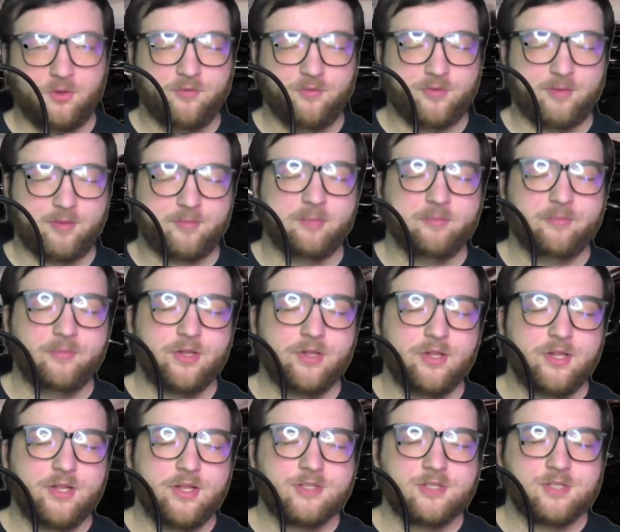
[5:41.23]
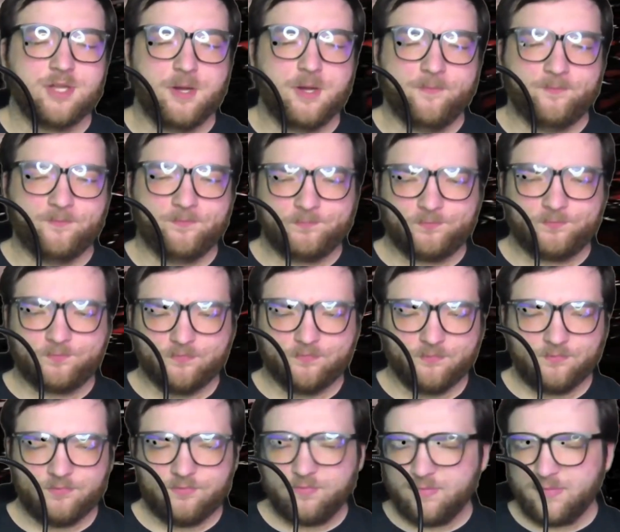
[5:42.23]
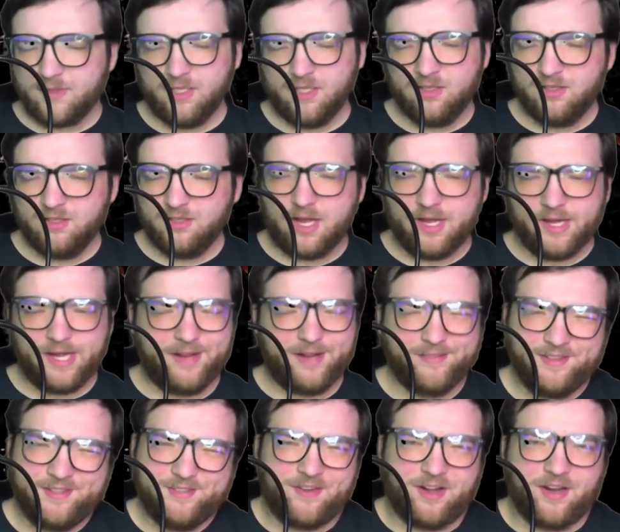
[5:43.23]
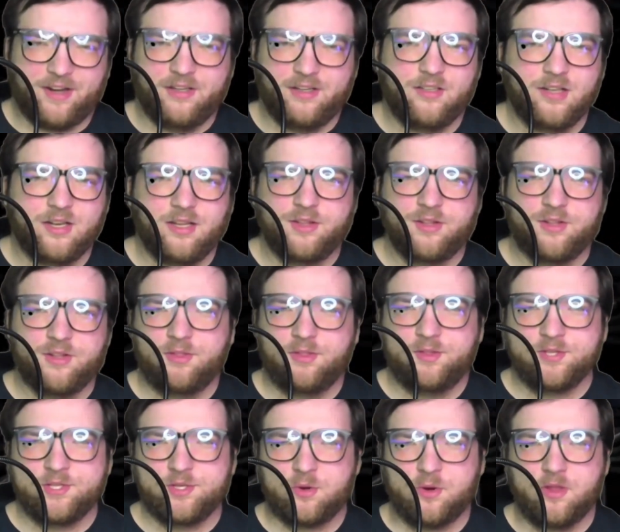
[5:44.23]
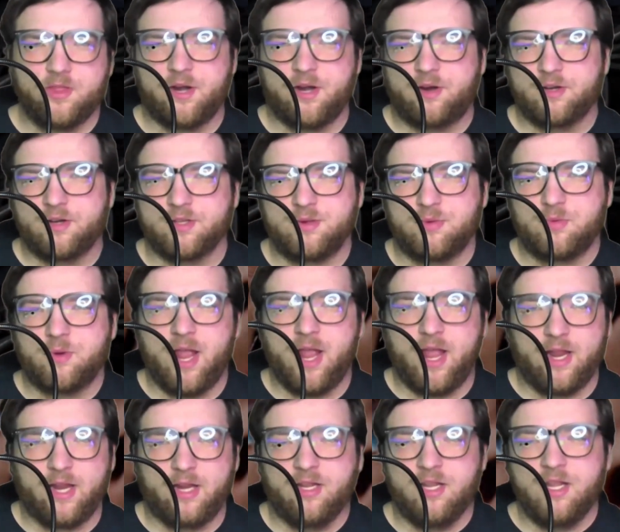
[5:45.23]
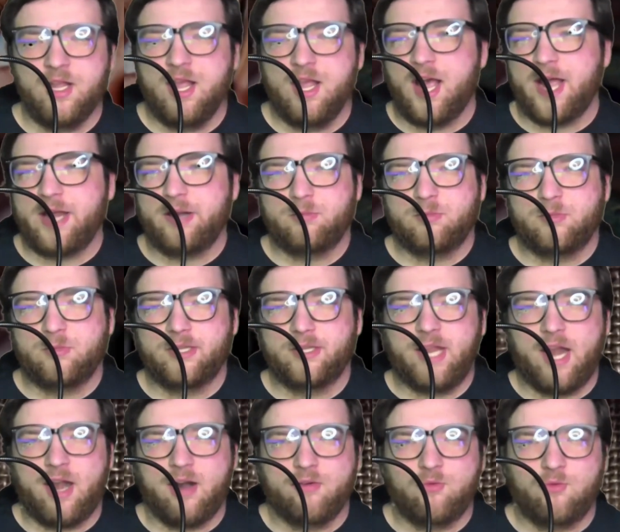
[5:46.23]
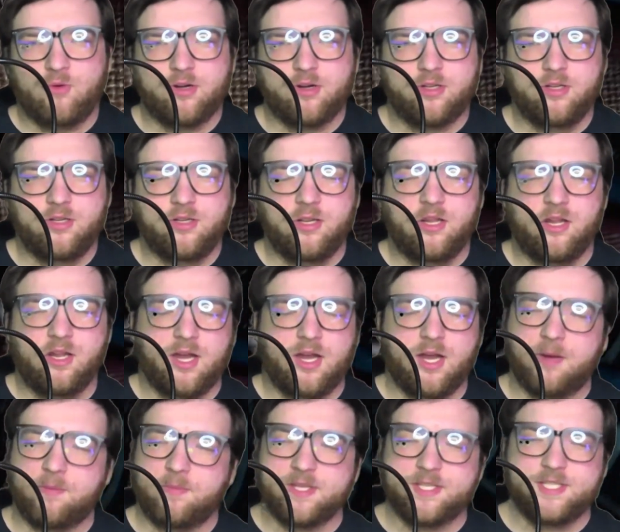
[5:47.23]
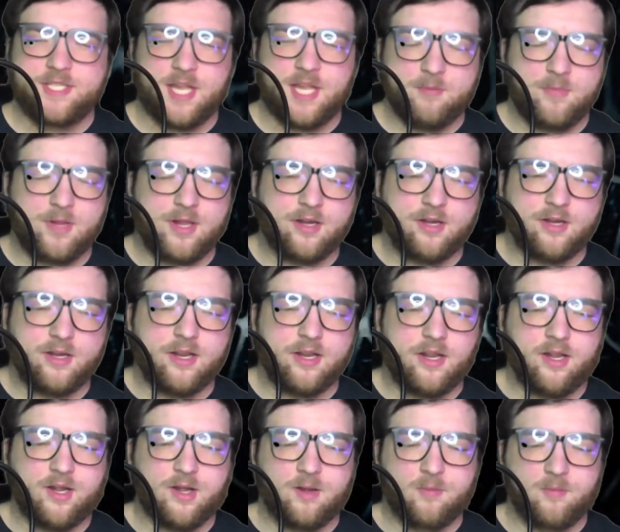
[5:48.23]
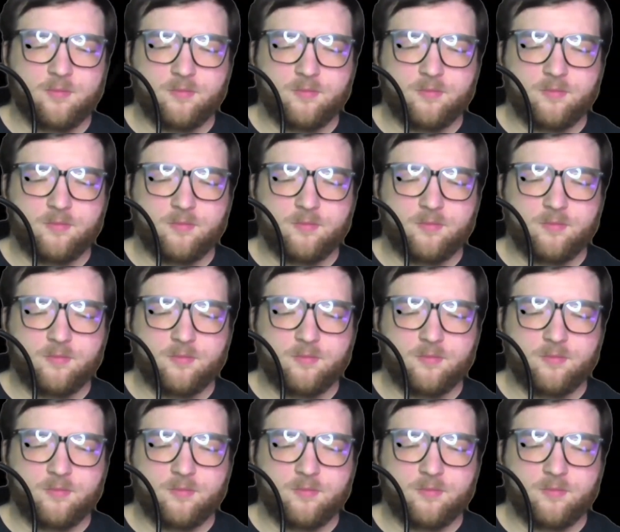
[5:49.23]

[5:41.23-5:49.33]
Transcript: from him. So it's fine. The, the story there is okay. I don't really care for it. Um, the Sandman uh,